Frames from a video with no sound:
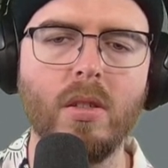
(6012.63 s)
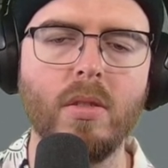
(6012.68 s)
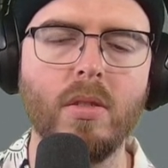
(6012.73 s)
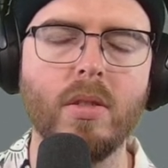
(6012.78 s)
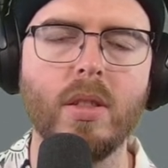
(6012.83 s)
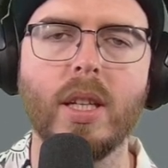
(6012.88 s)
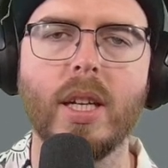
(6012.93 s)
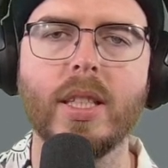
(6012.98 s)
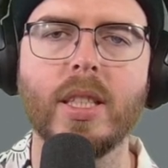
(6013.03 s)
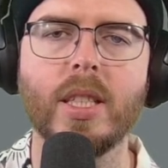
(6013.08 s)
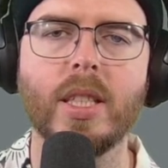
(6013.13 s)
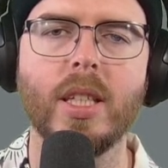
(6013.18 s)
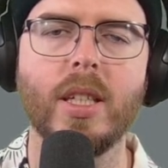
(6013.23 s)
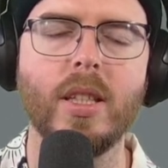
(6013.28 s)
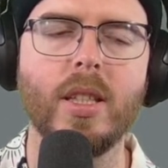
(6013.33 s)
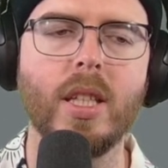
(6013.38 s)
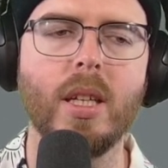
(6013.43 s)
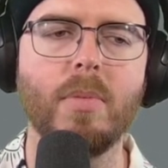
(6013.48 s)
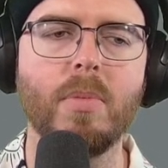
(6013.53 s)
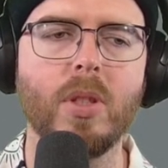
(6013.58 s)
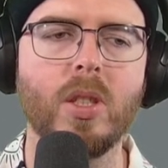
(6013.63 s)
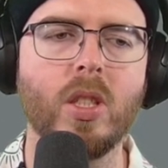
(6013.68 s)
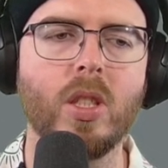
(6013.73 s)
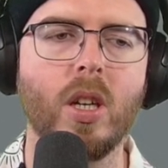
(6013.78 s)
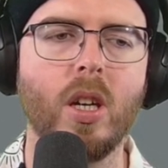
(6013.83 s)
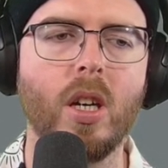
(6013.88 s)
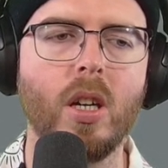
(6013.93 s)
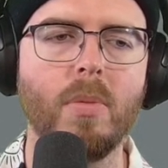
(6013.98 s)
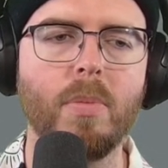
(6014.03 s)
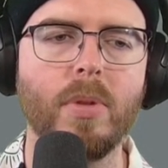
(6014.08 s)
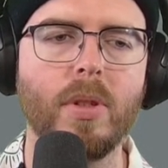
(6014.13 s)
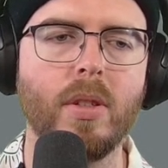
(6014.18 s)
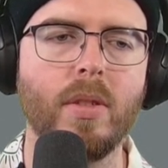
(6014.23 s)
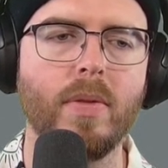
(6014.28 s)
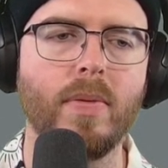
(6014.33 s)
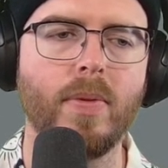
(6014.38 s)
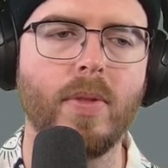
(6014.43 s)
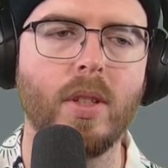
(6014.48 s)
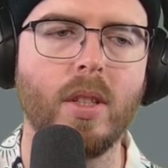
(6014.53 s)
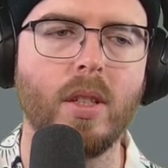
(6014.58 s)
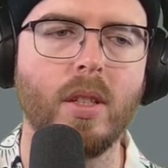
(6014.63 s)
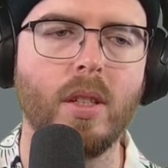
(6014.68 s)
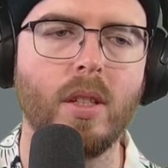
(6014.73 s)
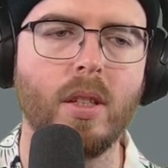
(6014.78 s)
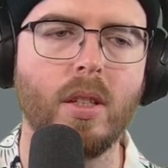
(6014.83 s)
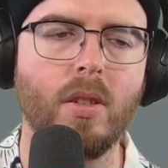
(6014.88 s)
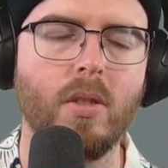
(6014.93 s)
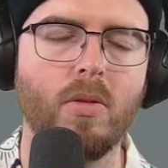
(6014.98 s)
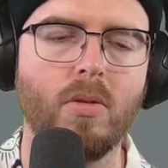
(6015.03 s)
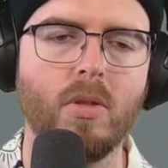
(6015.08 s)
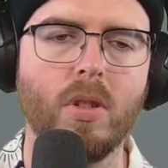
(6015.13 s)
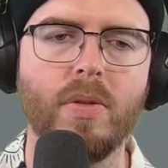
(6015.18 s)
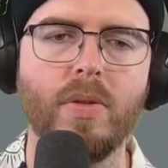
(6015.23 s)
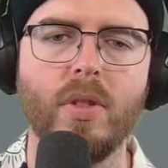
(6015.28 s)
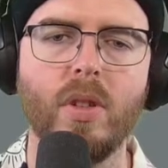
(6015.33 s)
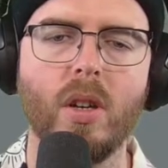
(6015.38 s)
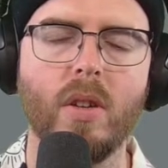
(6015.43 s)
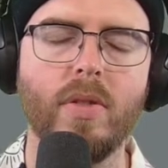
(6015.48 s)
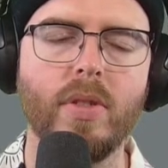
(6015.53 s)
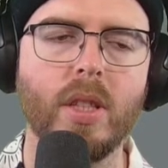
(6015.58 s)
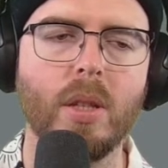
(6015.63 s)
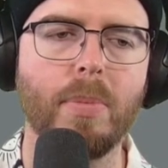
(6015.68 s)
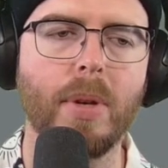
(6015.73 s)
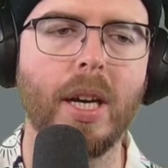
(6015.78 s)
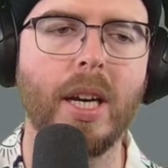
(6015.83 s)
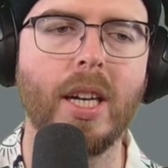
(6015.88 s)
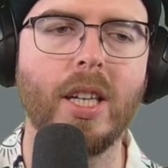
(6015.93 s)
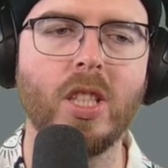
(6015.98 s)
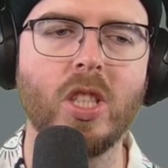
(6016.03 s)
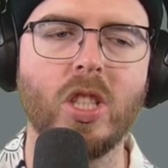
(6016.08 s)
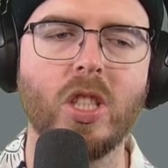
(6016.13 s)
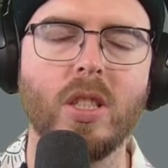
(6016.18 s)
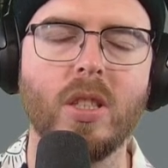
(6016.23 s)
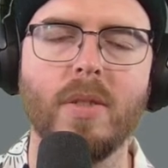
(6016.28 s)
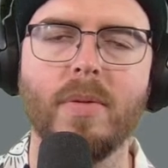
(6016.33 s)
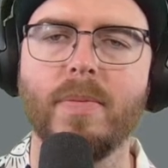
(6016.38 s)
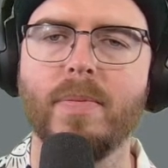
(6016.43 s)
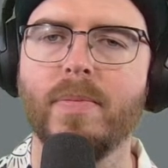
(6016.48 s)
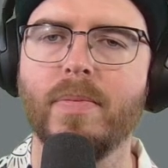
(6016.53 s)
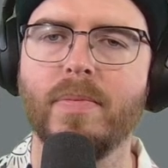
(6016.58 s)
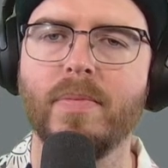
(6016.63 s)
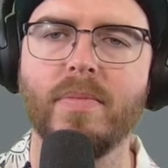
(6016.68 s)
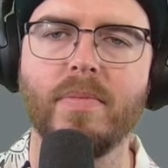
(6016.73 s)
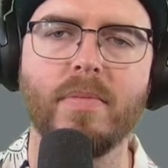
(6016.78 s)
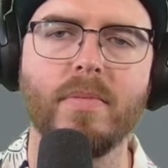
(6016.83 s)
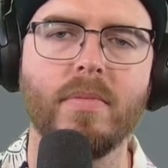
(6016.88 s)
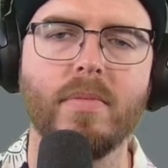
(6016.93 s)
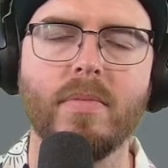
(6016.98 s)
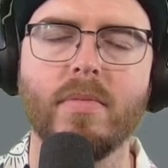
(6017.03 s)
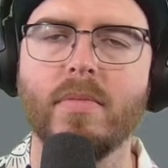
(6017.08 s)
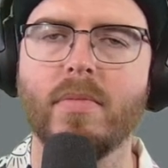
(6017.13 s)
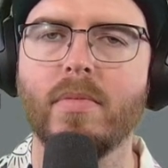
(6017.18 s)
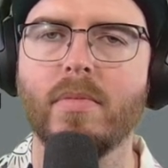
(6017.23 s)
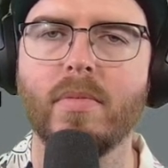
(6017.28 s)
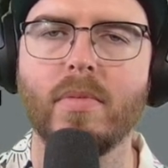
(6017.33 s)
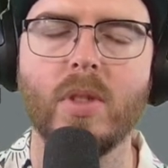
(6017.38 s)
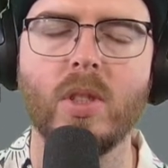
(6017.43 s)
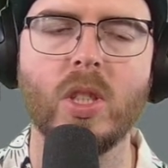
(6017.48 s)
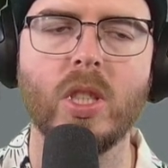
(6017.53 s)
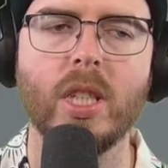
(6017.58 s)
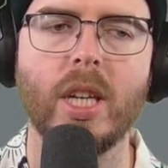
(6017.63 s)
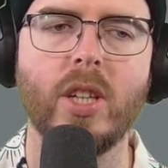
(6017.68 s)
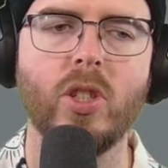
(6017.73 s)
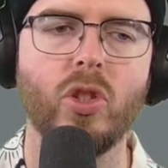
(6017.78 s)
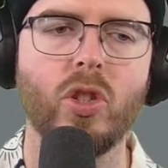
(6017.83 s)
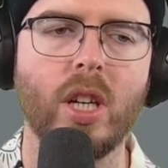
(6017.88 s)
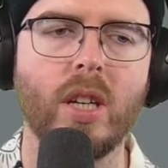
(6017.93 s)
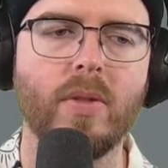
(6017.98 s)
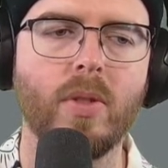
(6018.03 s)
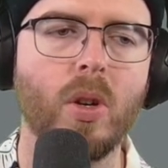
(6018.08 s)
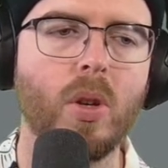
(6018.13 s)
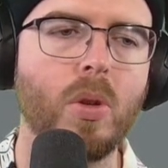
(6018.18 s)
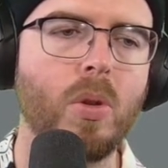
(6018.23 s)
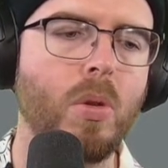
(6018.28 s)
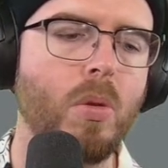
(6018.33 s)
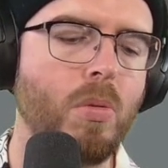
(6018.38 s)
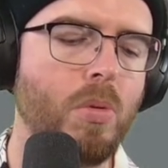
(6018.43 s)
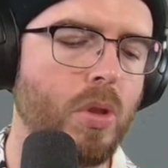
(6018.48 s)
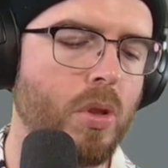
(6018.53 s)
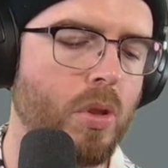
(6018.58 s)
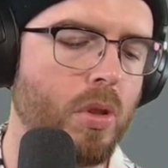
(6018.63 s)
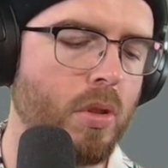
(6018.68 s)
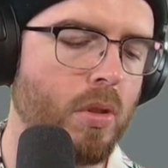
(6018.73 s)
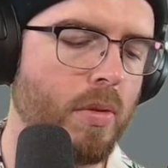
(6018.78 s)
that synth up the top, riffing off of the bass, sidetrack vocals,